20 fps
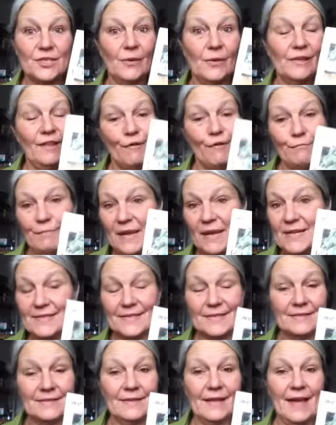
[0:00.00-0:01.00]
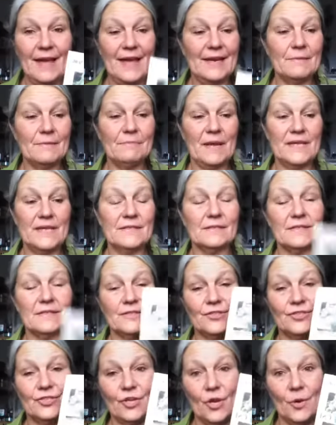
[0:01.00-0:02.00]
I love adding basil to
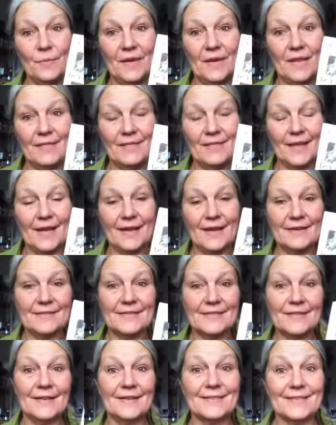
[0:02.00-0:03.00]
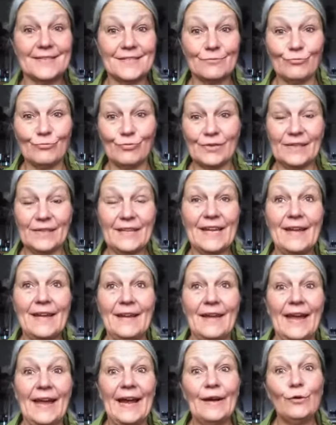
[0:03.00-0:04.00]
so many things. It's really
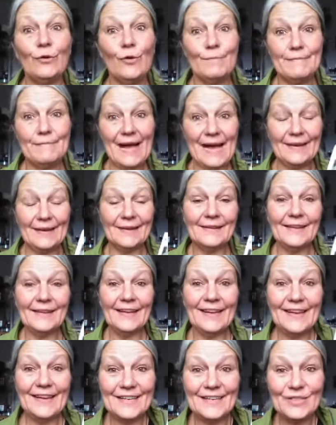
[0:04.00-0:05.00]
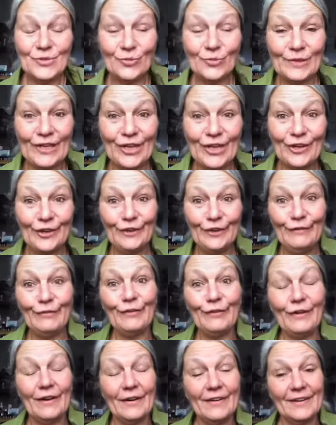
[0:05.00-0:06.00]
aromatically, it's really good
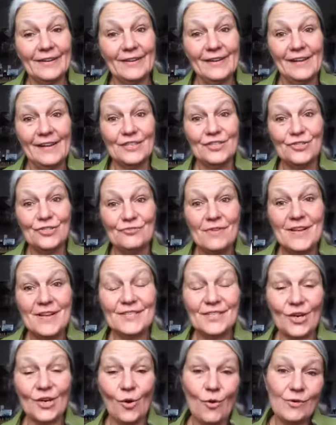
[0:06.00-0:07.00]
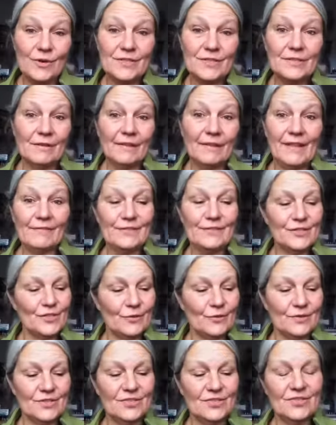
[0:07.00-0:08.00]
for our stress and cortisol levels. So
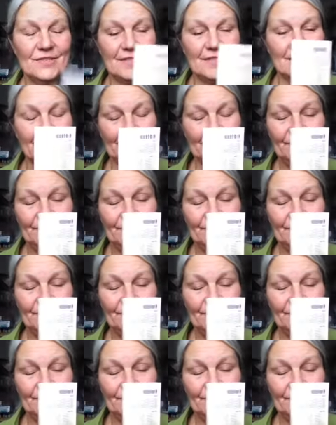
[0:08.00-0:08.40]
it's just